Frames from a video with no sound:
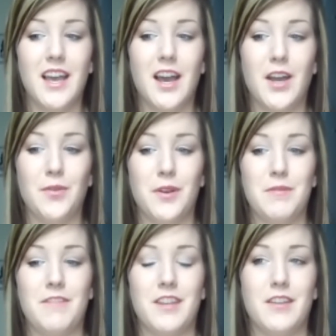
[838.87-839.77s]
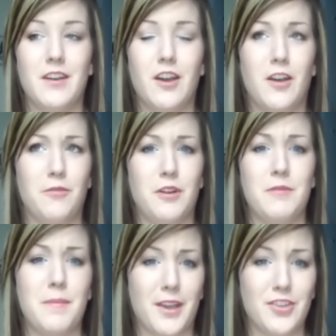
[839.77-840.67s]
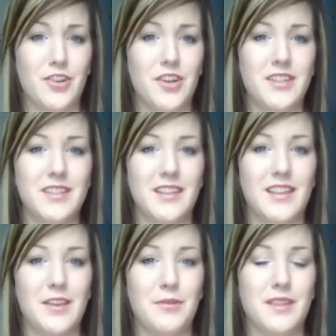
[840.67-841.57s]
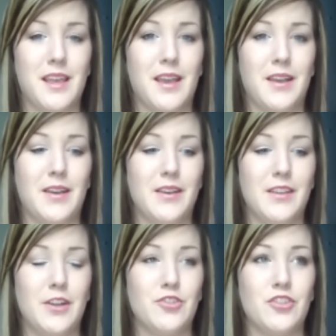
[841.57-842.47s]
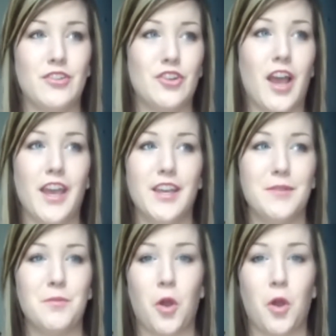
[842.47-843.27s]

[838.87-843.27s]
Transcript: on one of my pictures, he was like, "You're just a giant